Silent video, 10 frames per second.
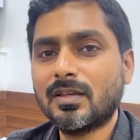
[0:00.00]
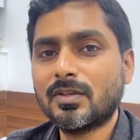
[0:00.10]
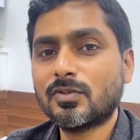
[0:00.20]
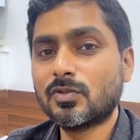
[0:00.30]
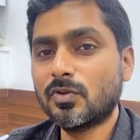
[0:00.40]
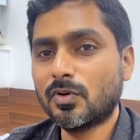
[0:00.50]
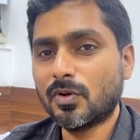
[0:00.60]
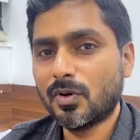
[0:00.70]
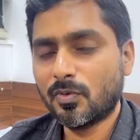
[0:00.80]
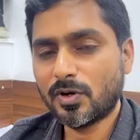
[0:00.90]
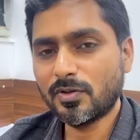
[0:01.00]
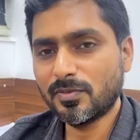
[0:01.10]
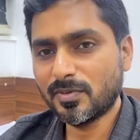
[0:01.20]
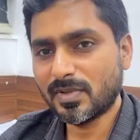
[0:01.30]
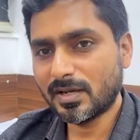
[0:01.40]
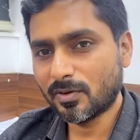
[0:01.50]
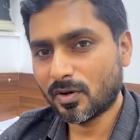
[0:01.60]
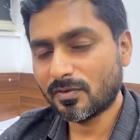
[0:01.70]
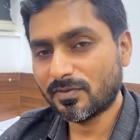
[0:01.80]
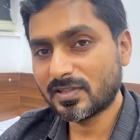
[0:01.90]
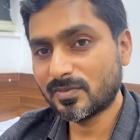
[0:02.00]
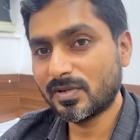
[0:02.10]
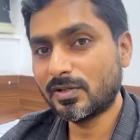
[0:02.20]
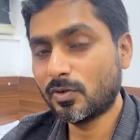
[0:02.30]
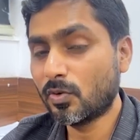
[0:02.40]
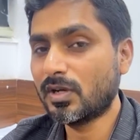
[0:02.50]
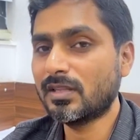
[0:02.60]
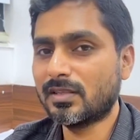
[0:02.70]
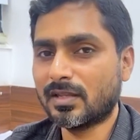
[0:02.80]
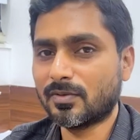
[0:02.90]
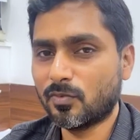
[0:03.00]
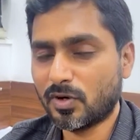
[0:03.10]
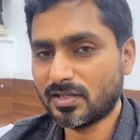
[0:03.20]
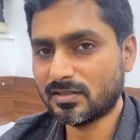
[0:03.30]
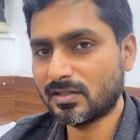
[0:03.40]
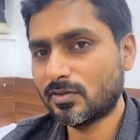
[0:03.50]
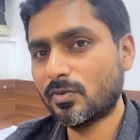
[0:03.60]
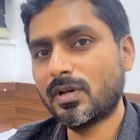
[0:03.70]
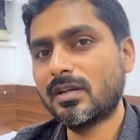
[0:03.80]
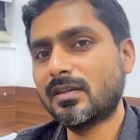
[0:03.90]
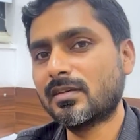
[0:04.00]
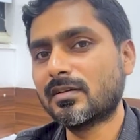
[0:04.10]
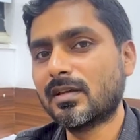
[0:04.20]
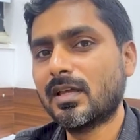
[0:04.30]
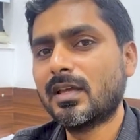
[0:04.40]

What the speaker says: So what do you mean by non-fungible token then? What is the token here?